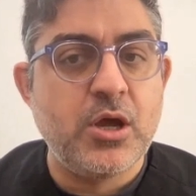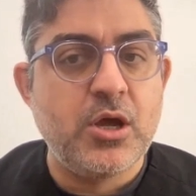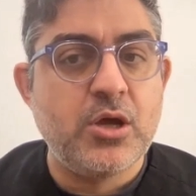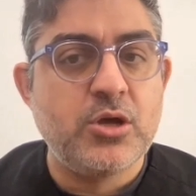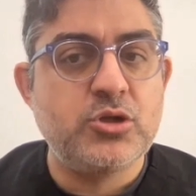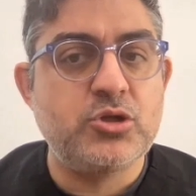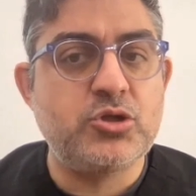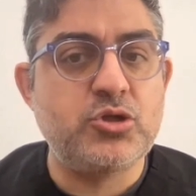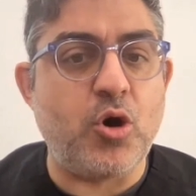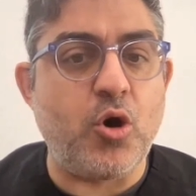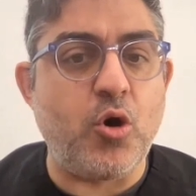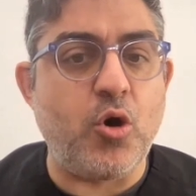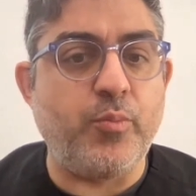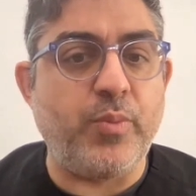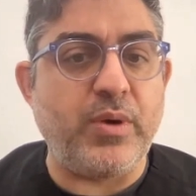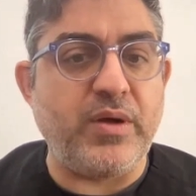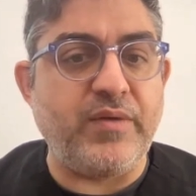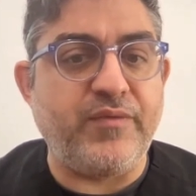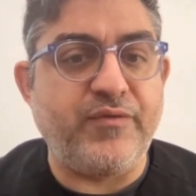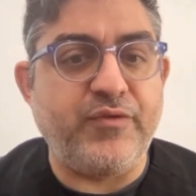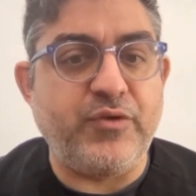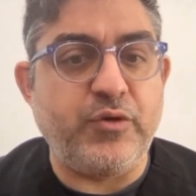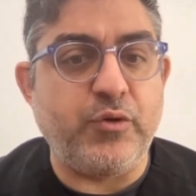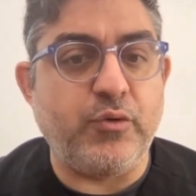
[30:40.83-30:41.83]
So, but
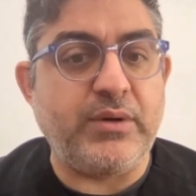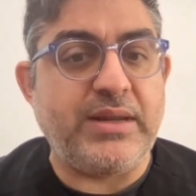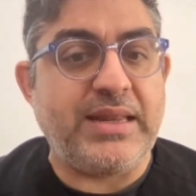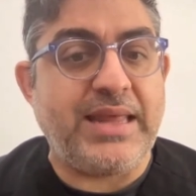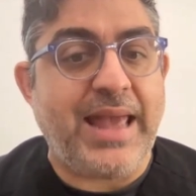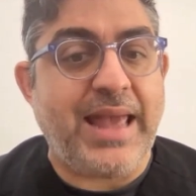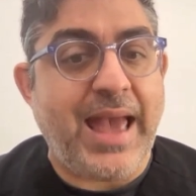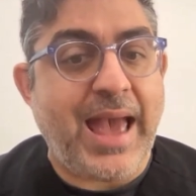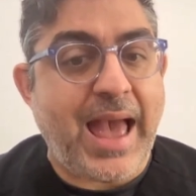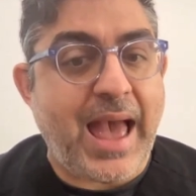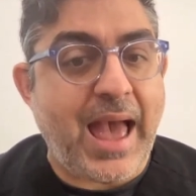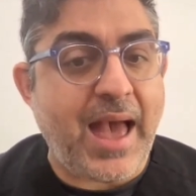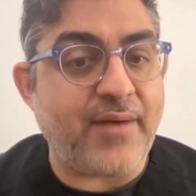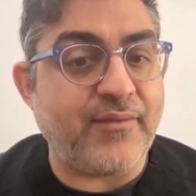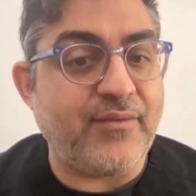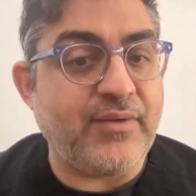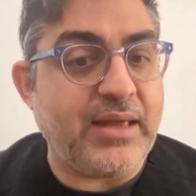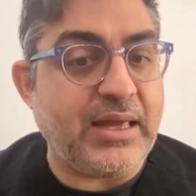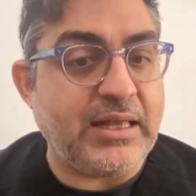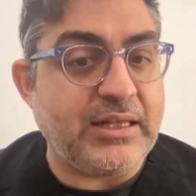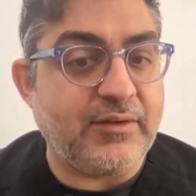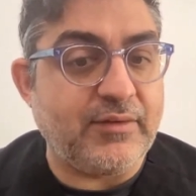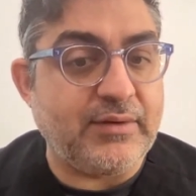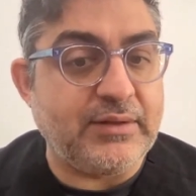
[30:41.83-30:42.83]
if you already
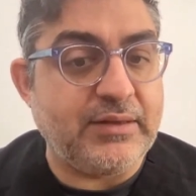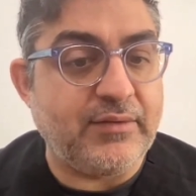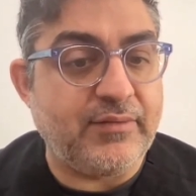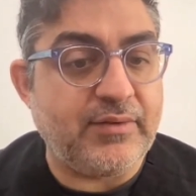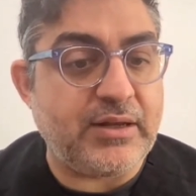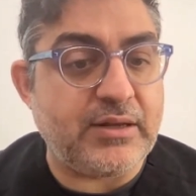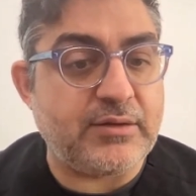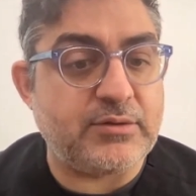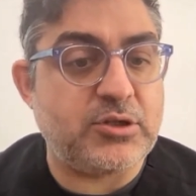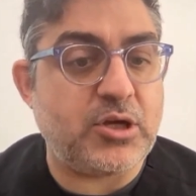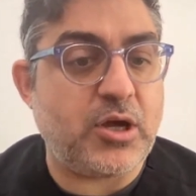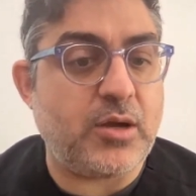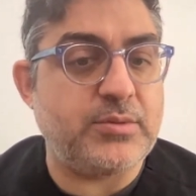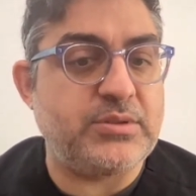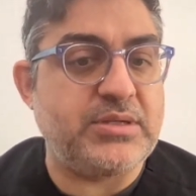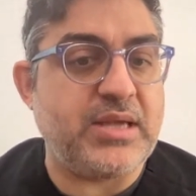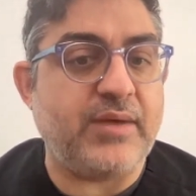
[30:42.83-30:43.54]
have elevated liver enzymes,